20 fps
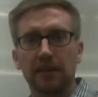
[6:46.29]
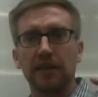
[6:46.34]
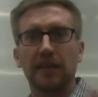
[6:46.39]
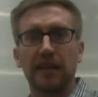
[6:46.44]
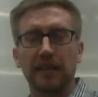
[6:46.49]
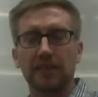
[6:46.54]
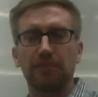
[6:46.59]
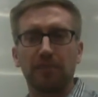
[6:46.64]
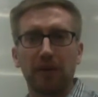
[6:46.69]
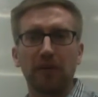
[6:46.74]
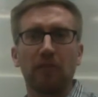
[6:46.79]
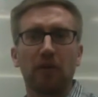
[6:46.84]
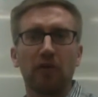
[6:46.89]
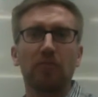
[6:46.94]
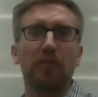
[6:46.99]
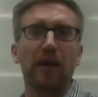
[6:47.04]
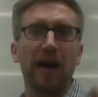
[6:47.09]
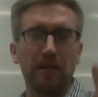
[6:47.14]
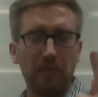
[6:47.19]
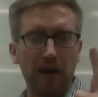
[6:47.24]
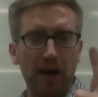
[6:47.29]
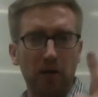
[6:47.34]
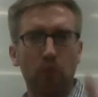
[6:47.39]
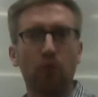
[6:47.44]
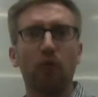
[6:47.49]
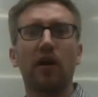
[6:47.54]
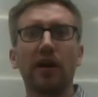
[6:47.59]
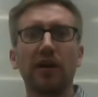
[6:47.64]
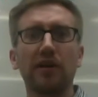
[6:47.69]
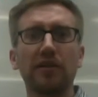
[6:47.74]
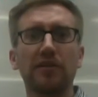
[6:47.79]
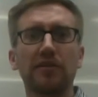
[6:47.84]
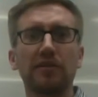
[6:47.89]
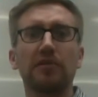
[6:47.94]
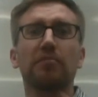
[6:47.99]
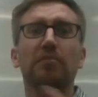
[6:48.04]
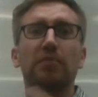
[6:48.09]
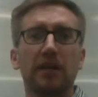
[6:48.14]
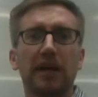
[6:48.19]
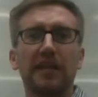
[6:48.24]
this being multiplied by 1
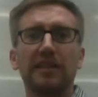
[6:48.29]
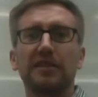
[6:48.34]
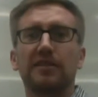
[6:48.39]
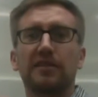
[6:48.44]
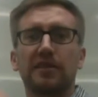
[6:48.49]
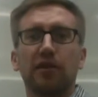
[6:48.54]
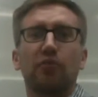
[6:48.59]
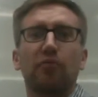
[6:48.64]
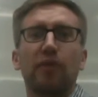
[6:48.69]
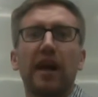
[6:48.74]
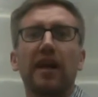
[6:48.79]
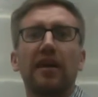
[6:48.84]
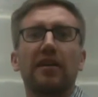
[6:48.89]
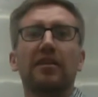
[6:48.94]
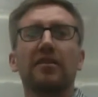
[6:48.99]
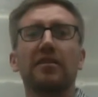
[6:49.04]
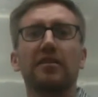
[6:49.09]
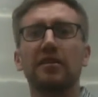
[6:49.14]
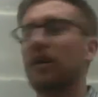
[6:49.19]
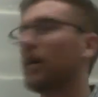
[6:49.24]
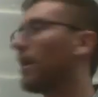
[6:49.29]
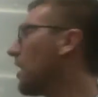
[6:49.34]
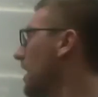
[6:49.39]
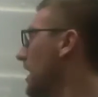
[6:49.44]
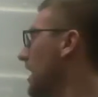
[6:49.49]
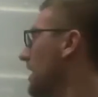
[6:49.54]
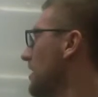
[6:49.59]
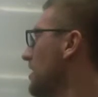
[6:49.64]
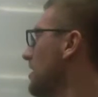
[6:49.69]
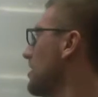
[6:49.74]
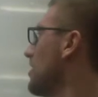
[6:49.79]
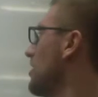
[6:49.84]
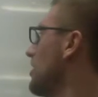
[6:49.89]
plus the rate. All right?